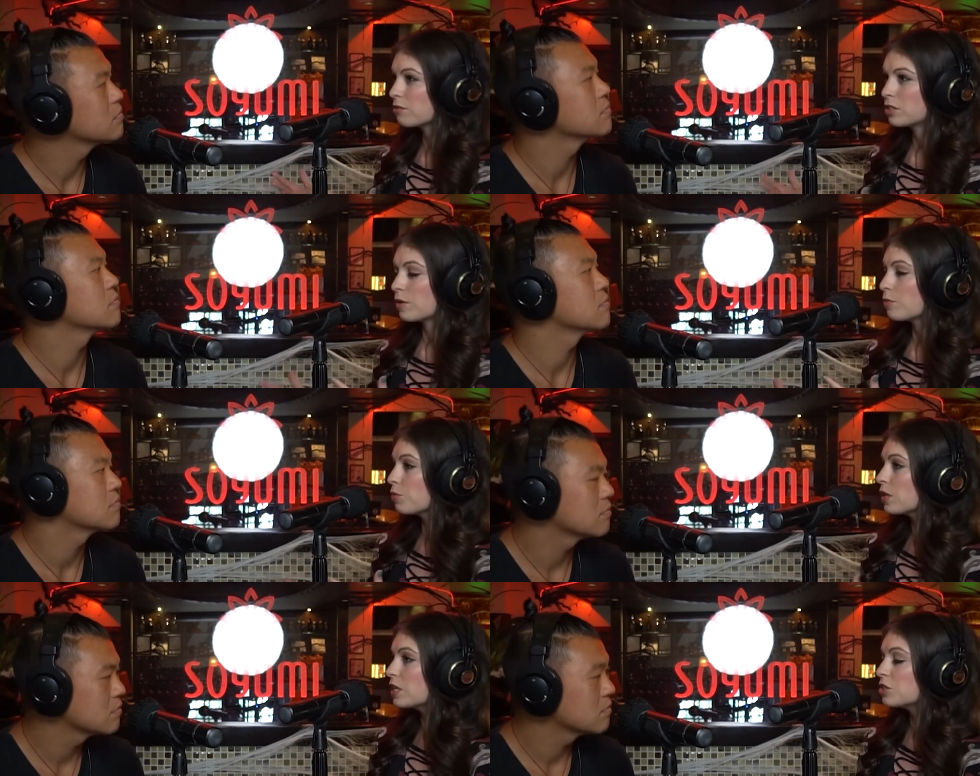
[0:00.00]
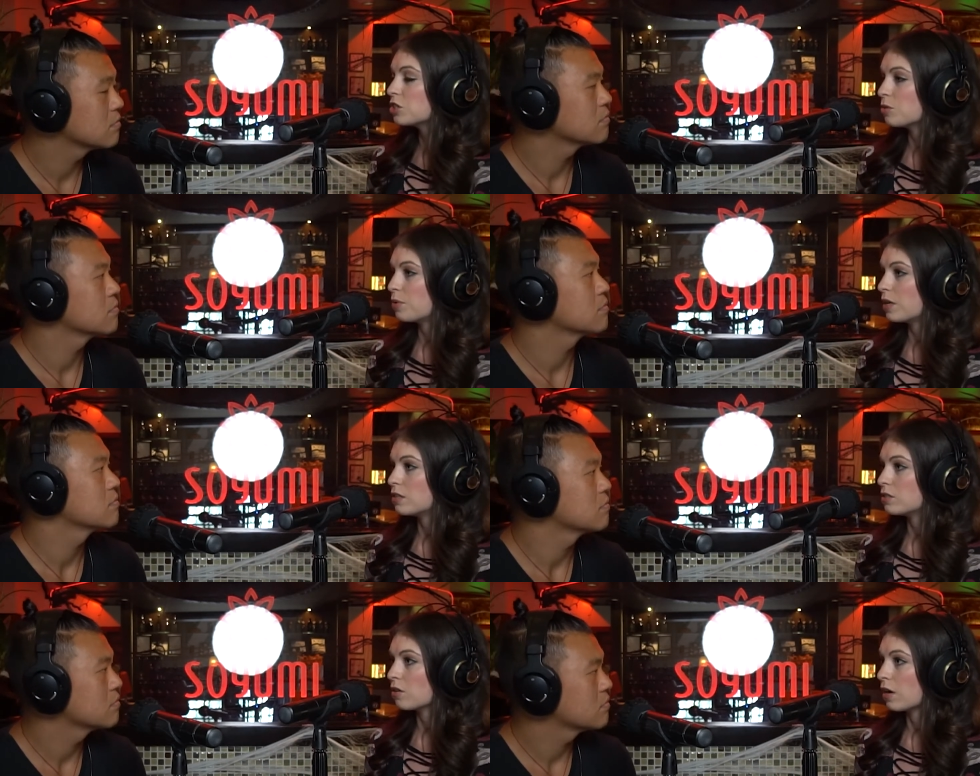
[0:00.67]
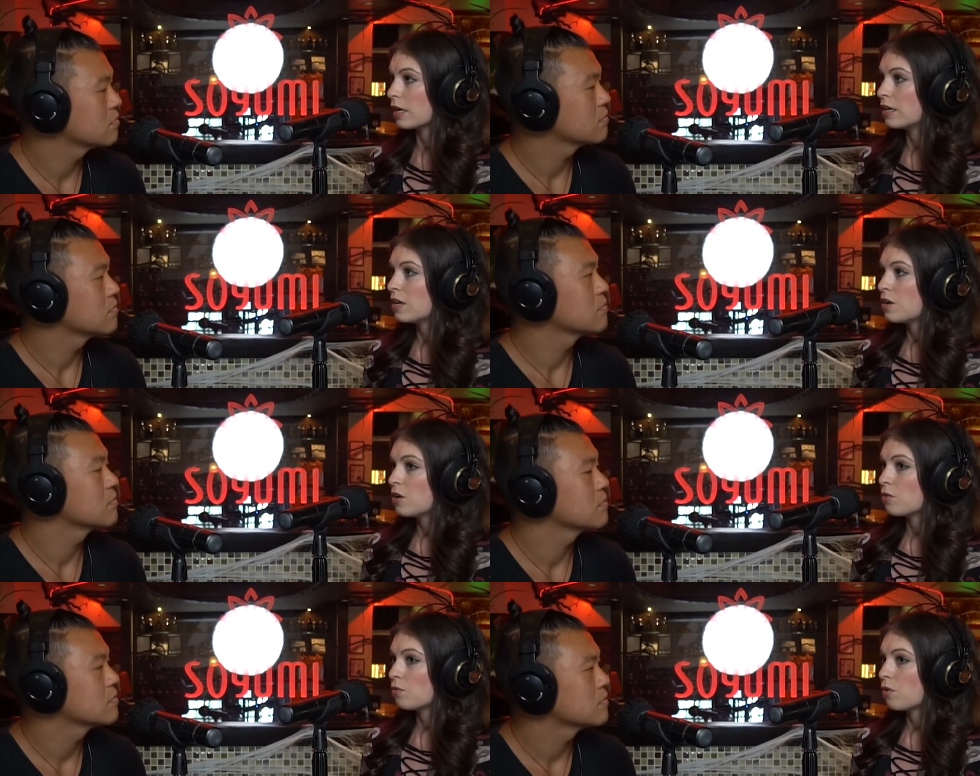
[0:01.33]
Speaker 1: So it really just depends on
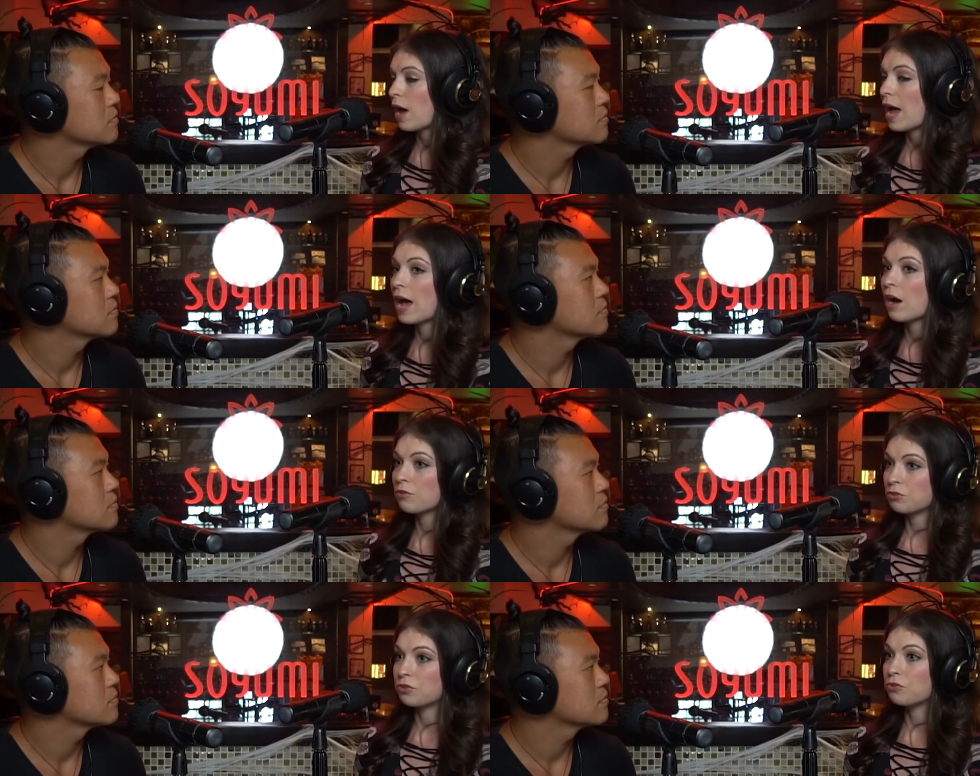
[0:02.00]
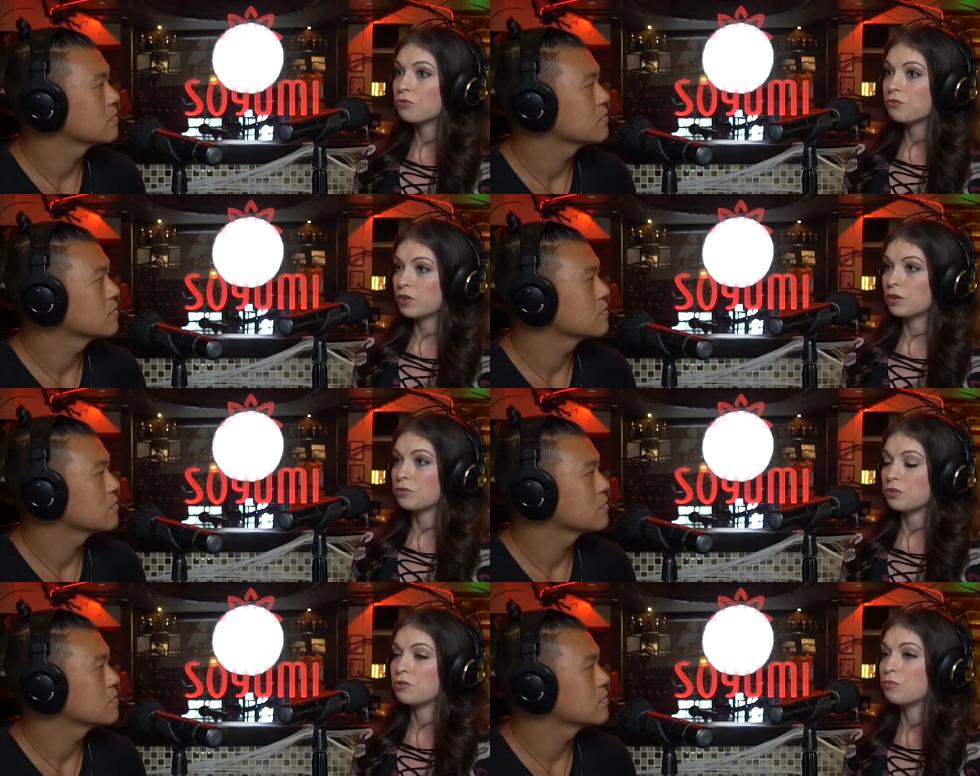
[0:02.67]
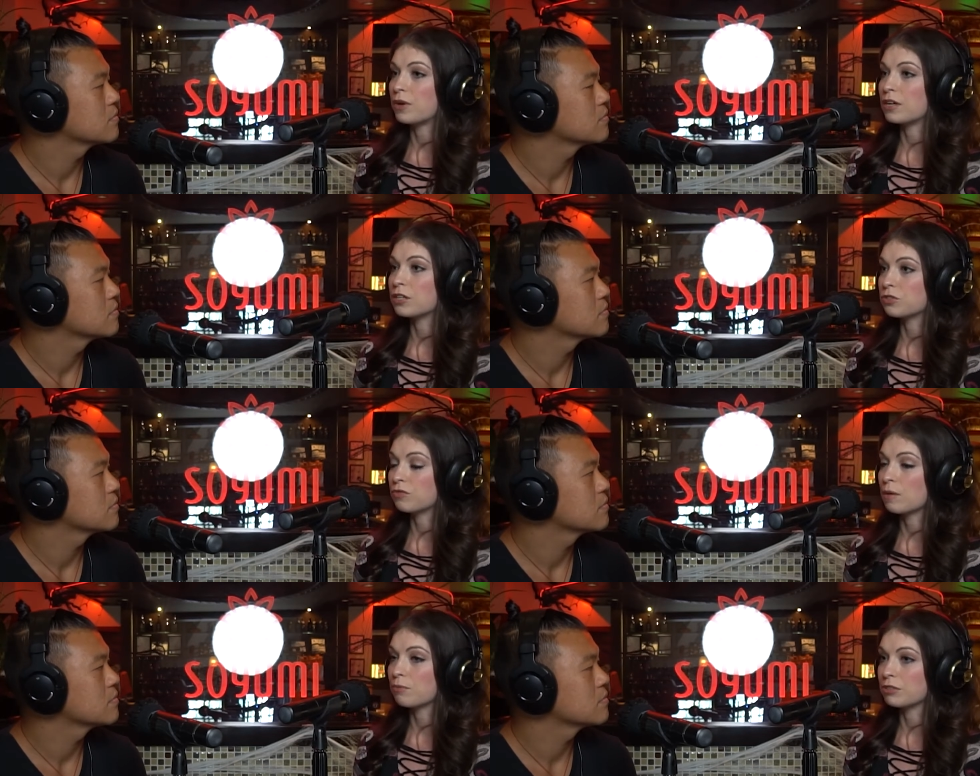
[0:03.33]
how you feel you best
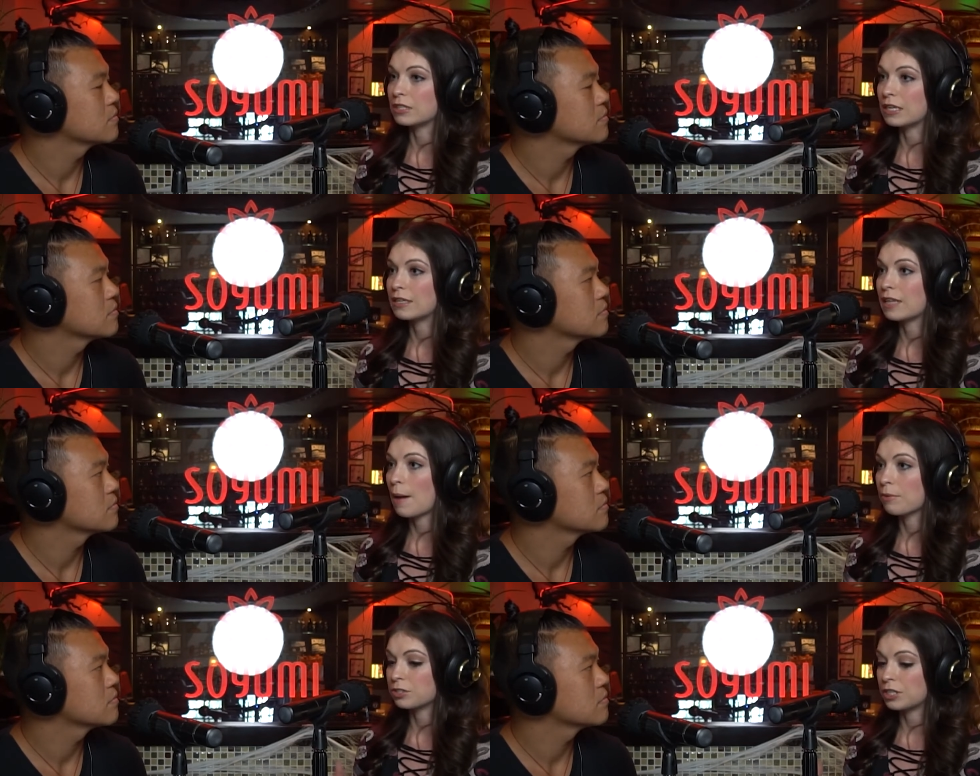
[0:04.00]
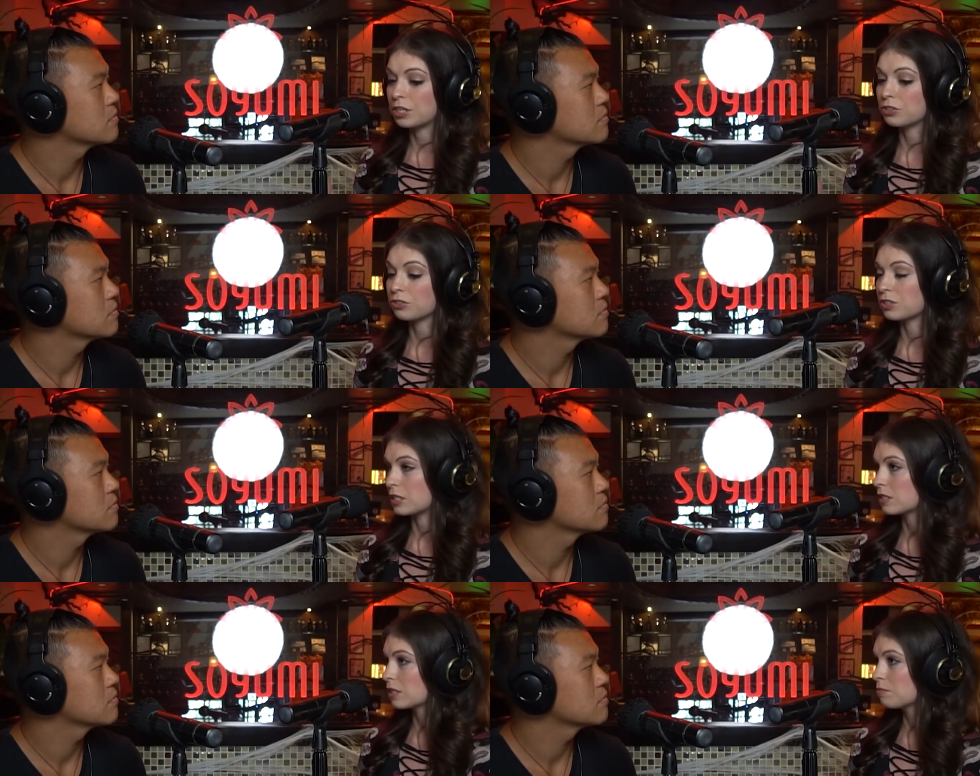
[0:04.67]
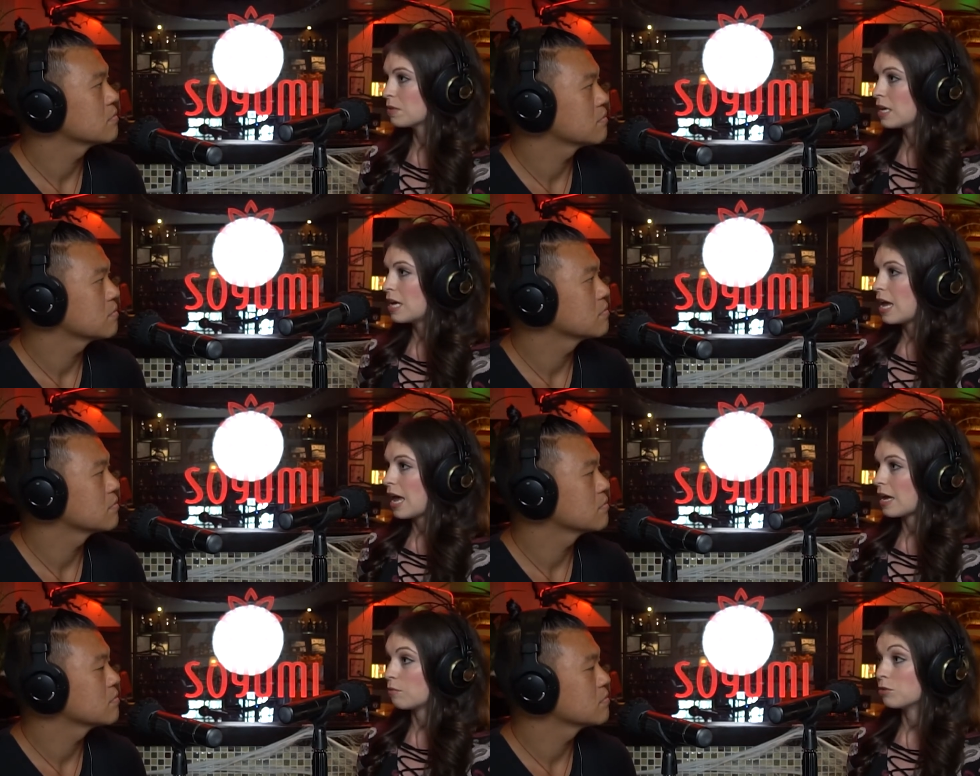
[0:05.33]
represent that particular system
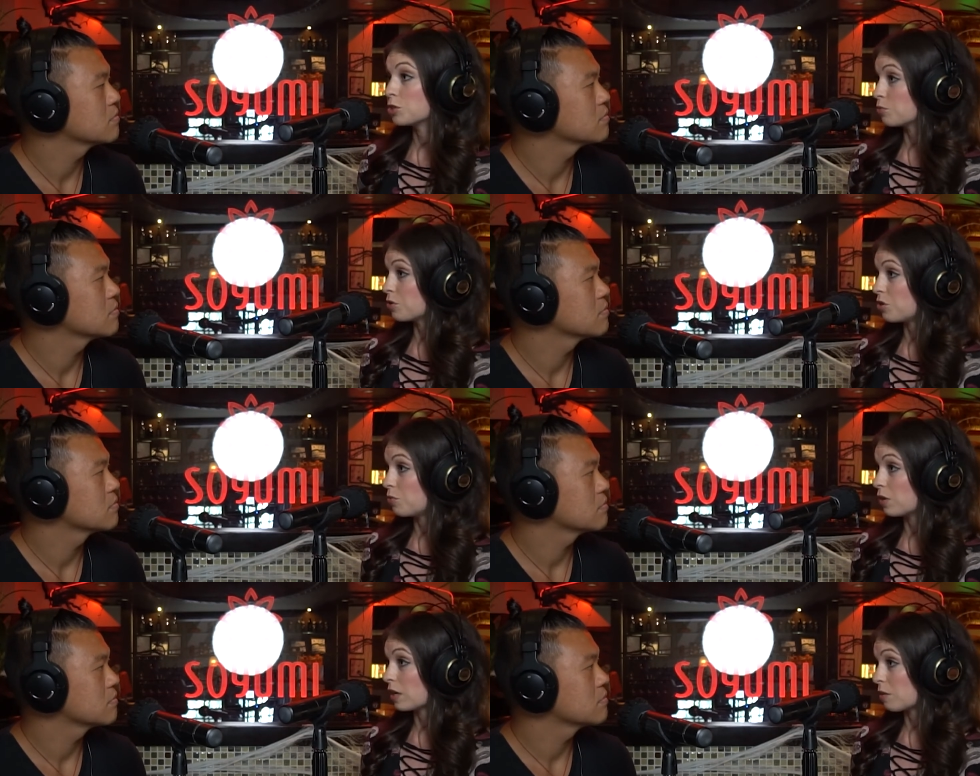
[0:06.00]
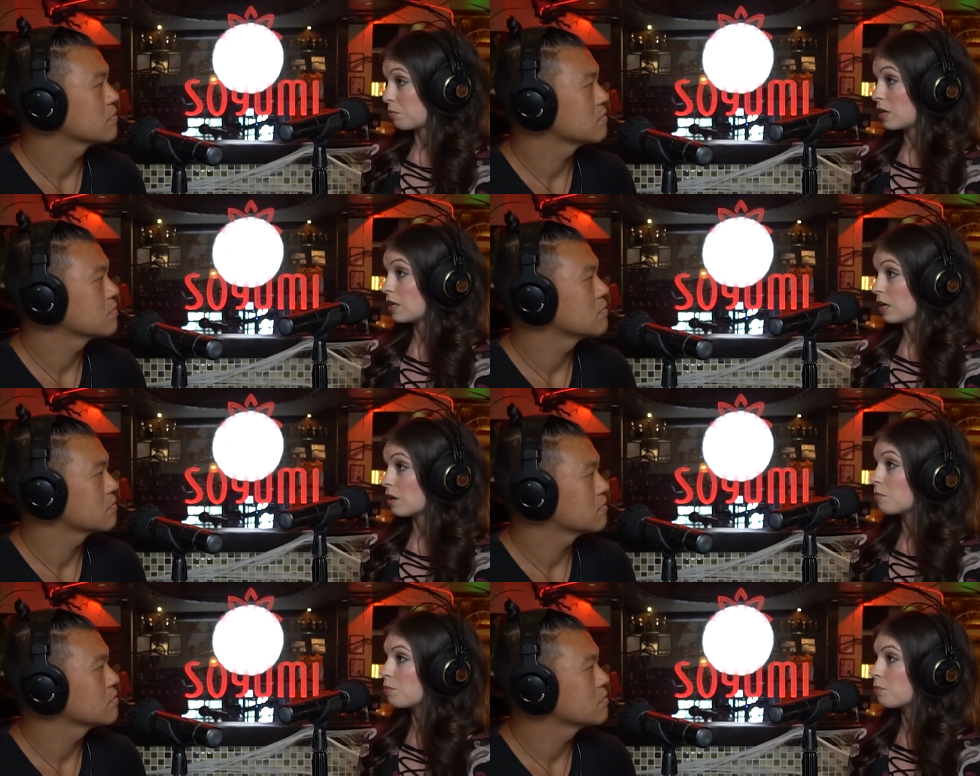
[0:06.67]
and which one you want to compete in.